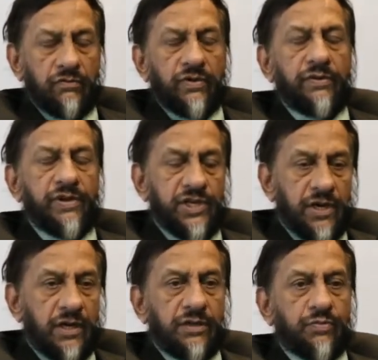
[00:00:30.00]
when we
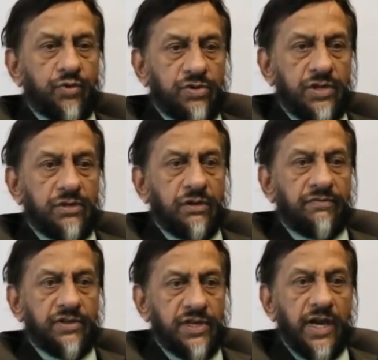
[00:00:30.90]
start the process of
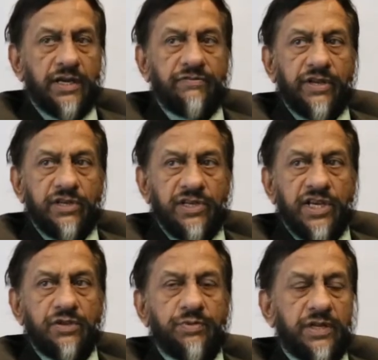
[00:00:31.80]
a scientific
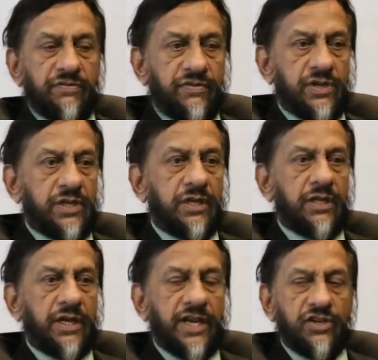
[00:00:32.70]
assessment, the first thing
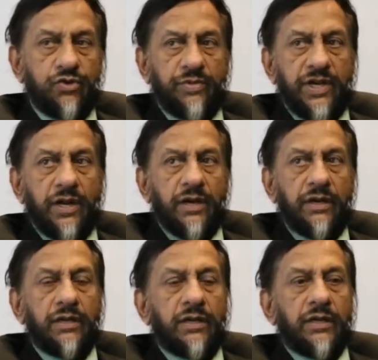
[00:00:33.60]
that has to be
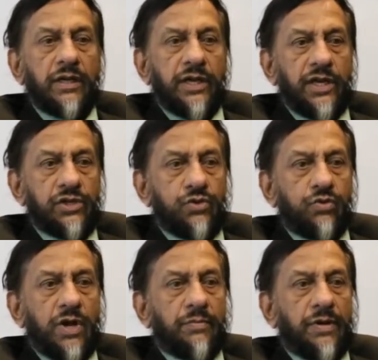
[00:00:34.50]
done is to
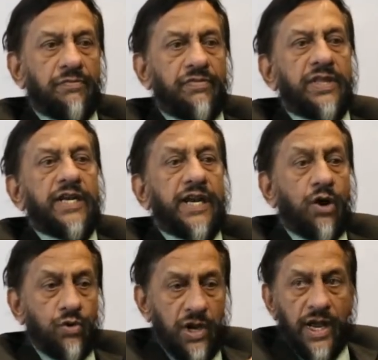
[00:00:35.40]
come up with an
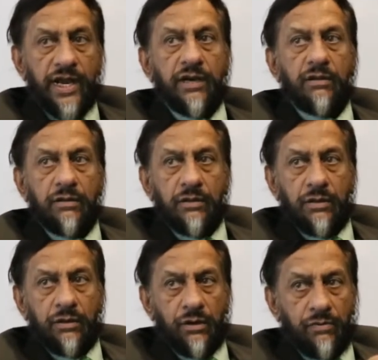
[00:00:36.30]
outline
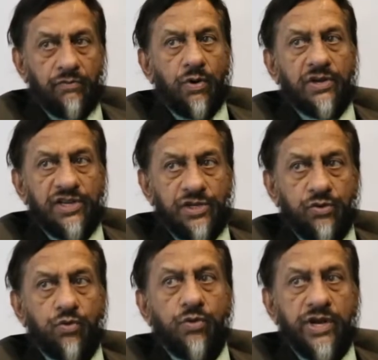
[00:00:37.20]
of what is
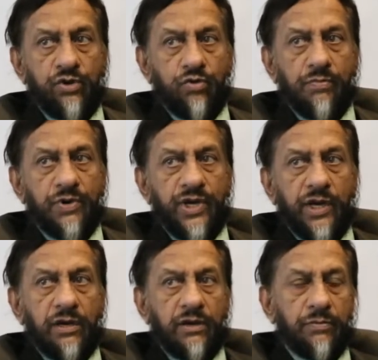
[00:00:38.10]
to go into a
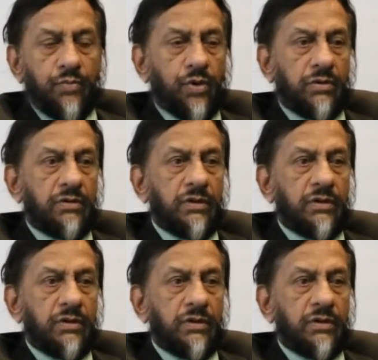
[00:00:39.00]
particular report.